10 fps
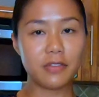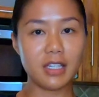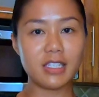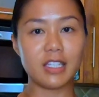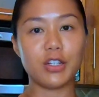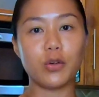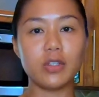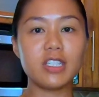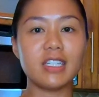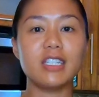things that you're
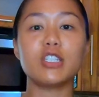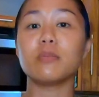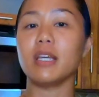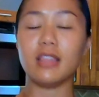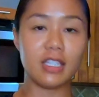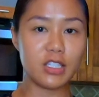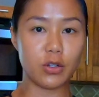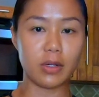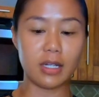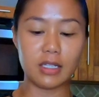going to need to make these
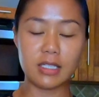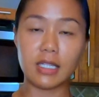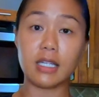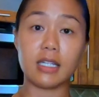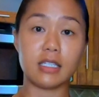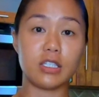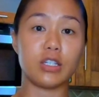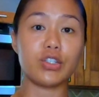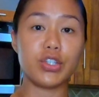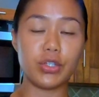donuts is
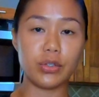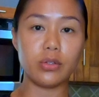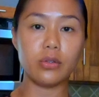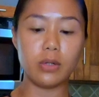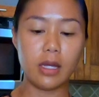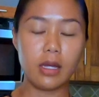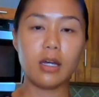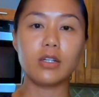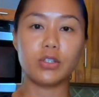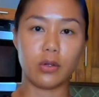2
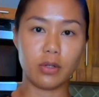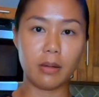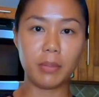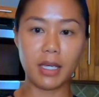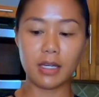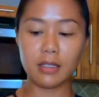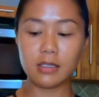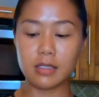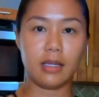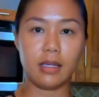donut pans,
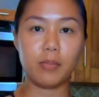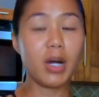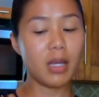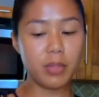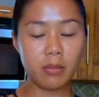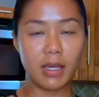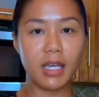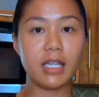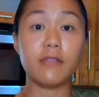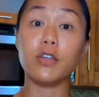a piping
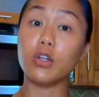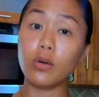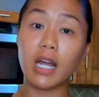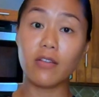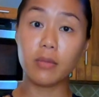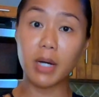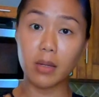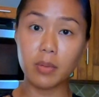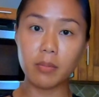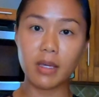bag. If you don't have a
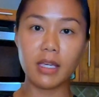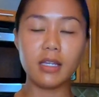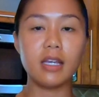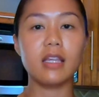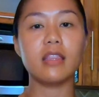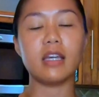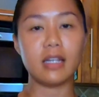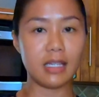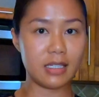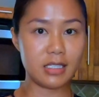piping bag,
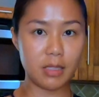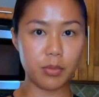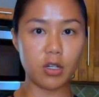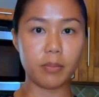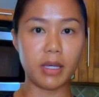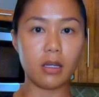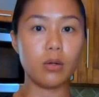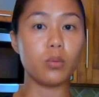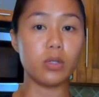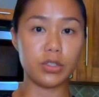then a Ziploc bag
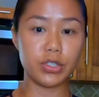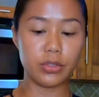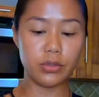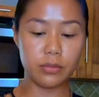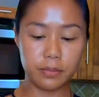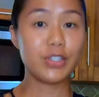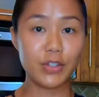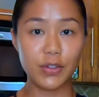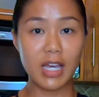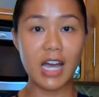will do.
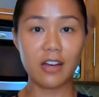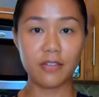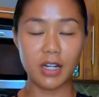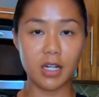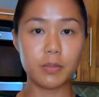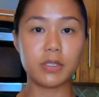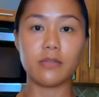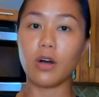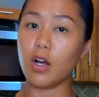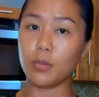2.5 cups
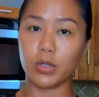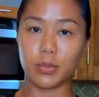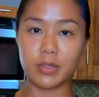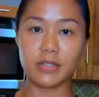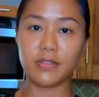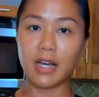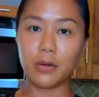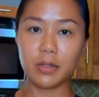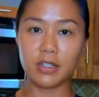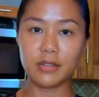of all-purpose
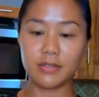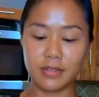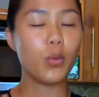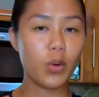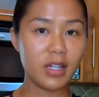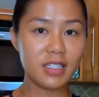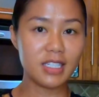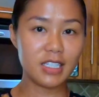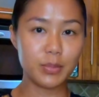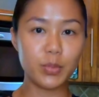flour, 1
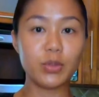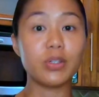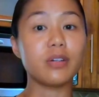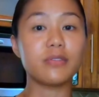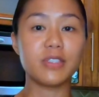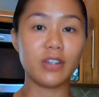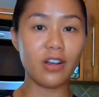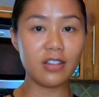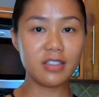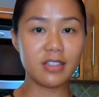teaspoon of
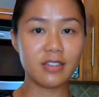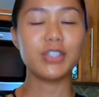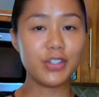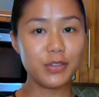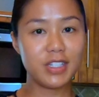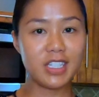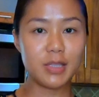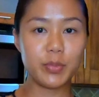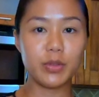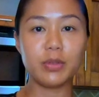salt, 2
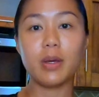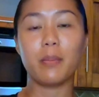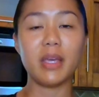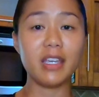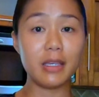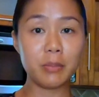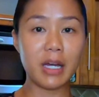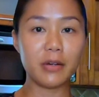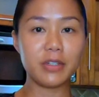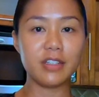teaspoons baking
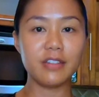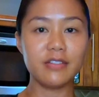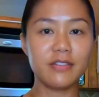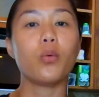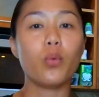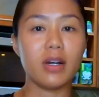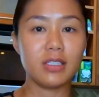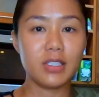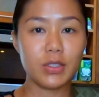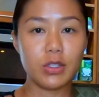powder,
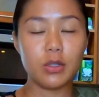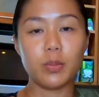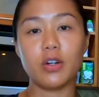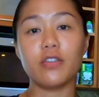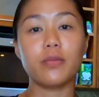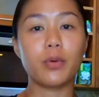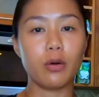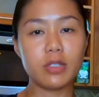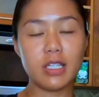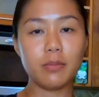1 scoop of
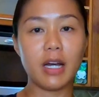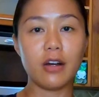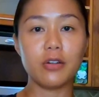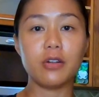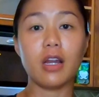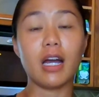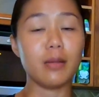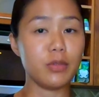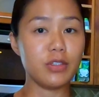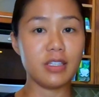protein powder.
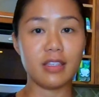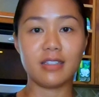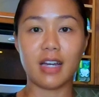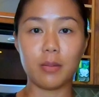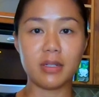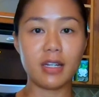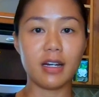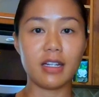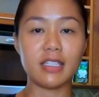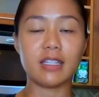I'm using the
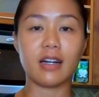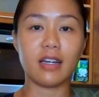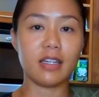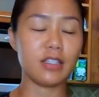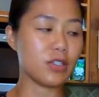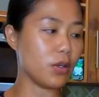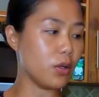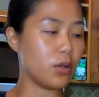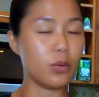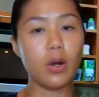Dymatize
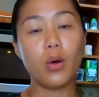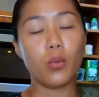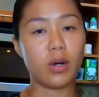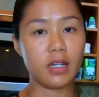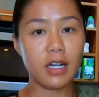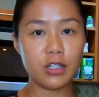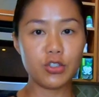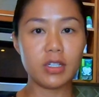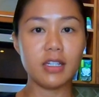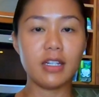ISO
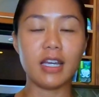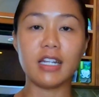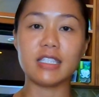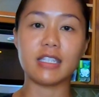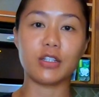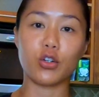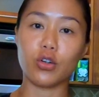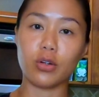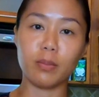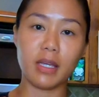100 and it's the
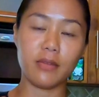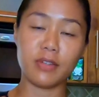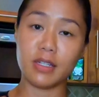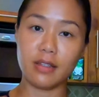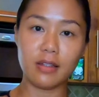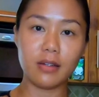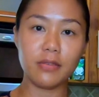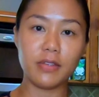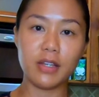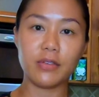gourmet vanilla
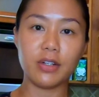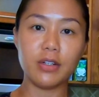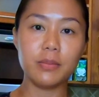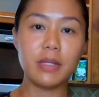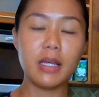flavor,